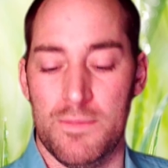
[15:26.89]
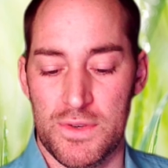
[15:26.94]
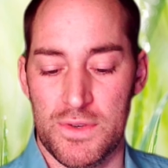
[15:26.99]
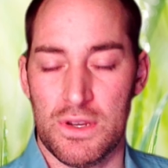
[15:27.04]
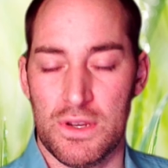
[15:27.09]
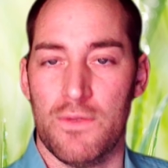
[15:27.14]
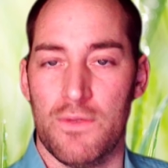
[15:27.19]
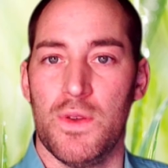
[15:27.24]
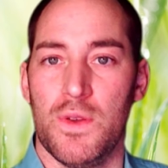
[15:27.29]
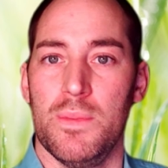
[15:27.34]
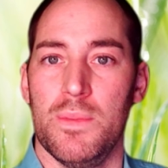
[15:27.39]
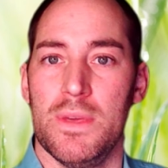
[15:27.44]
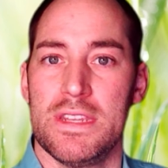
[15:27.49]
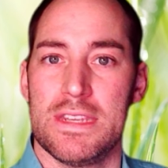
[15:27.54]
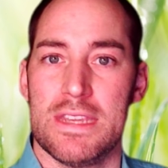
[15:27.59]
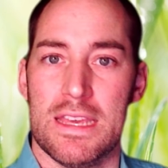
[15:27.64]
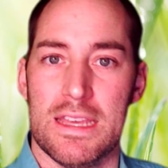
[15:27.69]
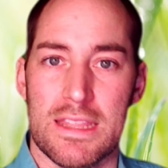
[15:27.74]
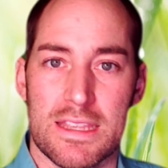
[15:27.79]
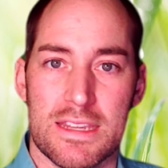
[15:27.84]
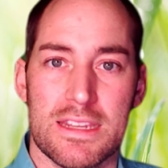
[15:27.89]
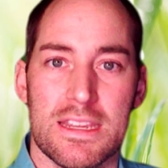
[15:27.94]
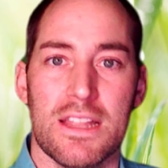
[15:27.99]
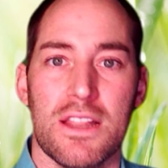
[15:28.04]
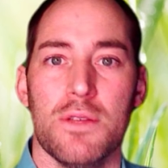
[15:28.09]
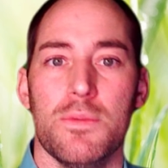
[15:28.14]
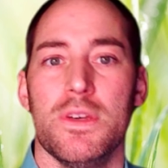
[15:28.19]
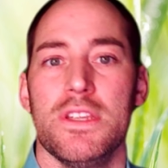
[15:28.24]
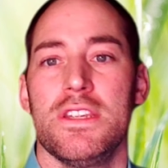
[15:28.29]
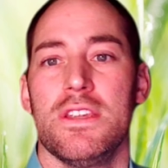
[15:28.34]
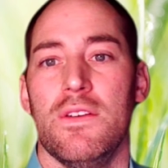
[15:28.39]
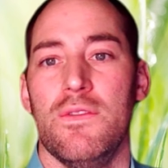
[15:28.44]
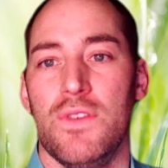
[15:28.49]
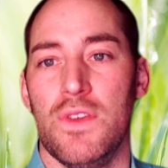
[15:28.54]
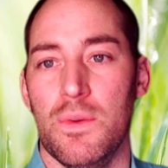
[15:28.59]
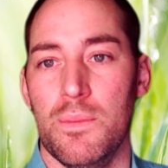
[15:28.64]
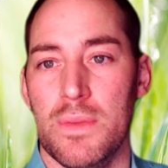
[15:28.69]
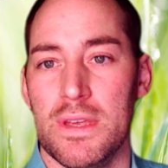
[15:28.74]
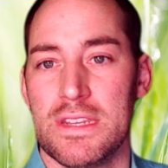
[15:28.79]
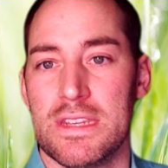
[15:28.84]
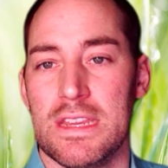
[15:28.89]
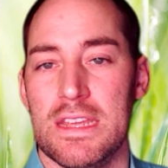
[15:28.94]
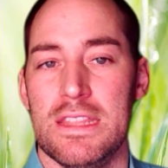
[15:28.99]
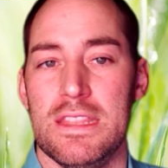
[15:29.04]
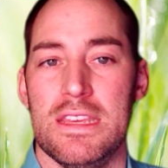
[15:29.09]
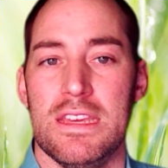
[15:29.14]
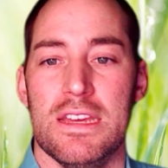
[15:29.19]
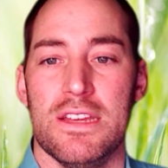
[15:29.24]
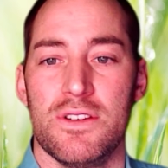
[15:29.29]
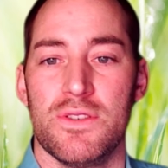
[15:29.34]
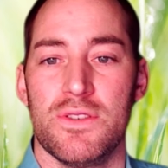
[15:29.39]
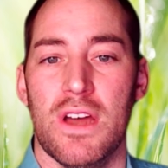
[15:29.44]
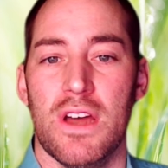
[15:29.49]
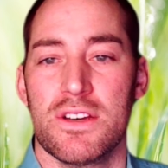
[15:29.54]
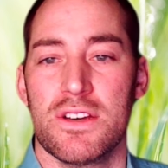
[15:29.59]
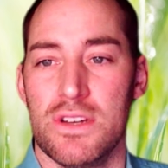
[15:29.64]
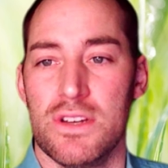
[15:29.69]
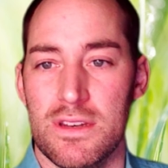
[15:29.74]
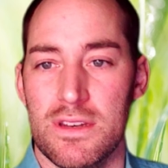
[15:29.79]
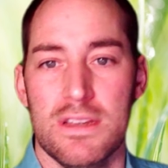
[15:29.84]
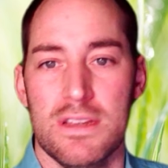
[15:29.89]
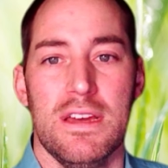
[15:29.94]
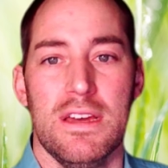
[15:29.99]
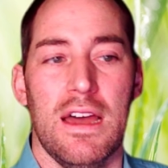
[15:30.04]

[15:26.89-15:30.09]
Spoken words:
So if you missed it in the syllabus, if you missed it in the introduction,